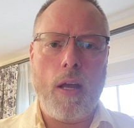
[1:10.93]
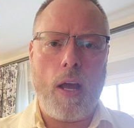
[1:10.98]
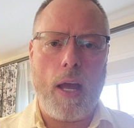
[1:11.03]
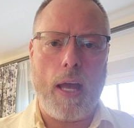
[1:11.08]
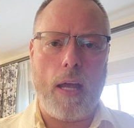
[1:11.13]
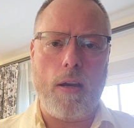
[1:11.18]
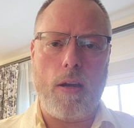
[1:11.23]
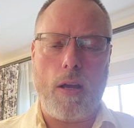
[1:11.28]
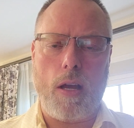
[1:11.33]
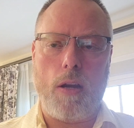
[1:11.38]

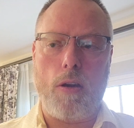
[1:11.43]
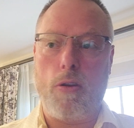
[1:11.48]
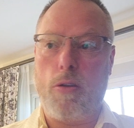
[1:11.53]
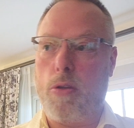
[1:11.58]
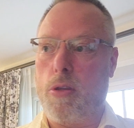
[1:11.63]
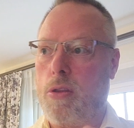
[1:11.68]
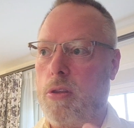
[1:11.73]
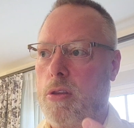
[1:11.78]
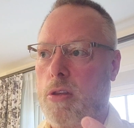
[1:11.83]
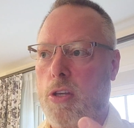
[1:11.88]

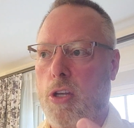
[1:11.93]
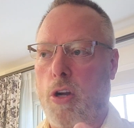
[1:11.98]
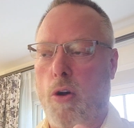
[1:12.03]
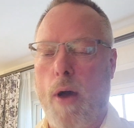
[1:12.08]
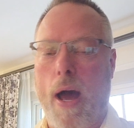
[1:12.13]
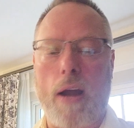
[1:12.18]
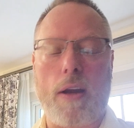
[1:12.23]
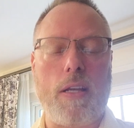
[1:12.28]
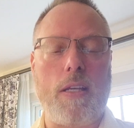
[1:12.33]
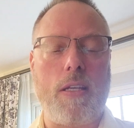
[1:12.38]
and
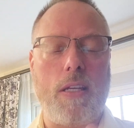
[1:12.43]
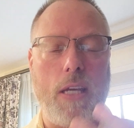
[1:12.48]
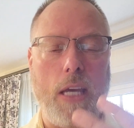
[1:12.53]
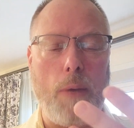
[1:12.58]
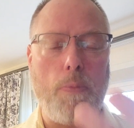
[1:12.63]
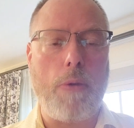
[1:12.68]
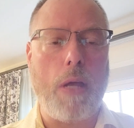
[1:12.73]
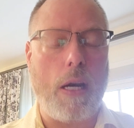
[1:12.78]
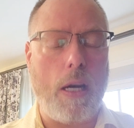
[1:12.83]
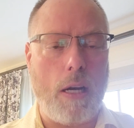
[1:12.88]
how to
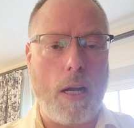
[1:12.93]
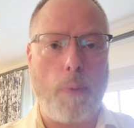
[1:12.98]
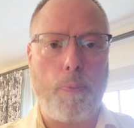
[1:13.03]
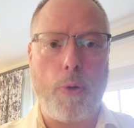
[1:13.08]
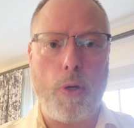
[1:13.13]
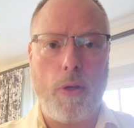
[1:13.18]
keep getting up